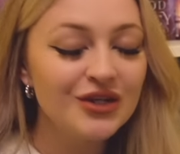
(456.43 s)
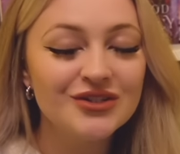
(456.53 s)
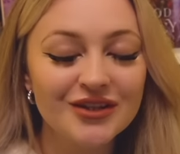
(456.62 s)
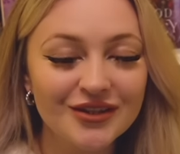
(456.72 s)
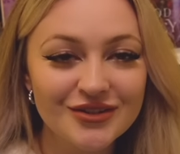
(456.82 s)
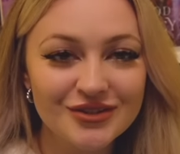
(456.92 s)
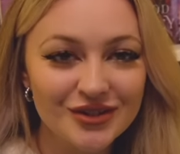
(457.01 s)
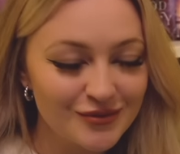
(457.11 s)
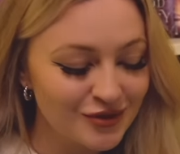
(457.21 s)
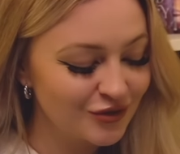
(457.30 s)
so thank you
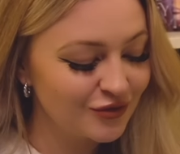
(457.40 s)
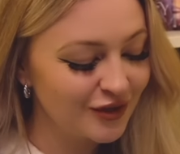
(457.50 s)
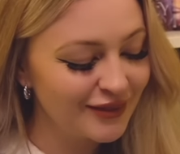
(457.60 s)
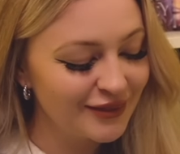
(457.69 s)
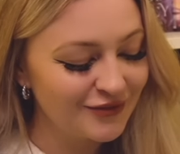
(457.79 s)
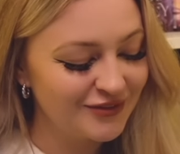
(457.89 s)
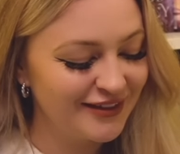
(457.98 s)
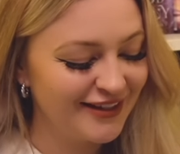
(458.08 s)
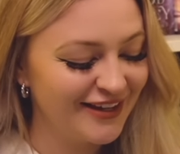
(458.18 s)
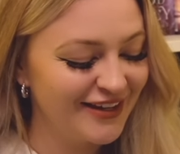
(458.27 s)
so much for the lovely
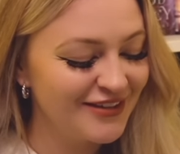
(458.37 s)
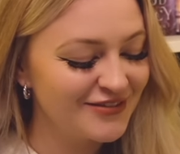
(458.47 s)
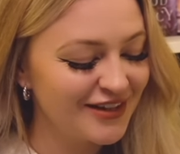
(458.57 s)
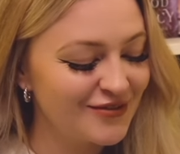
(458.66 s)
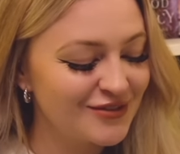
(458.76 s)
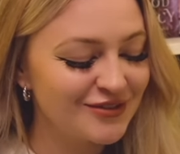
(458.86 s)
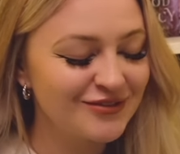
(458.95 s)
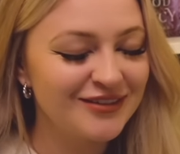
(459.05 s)
gift it was